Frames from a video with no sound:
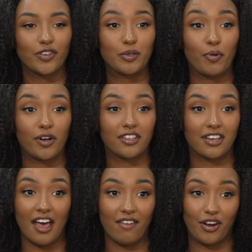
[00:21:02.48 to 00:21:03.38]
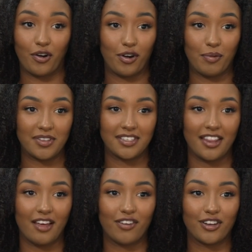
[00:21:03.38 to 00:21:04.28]
feel spoiled having grown up in
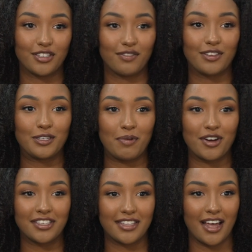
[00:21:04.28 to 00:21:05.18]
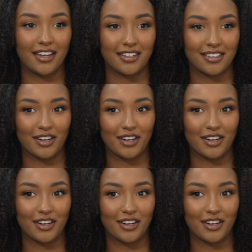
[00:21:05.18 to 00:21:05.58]
South Africa to experience that.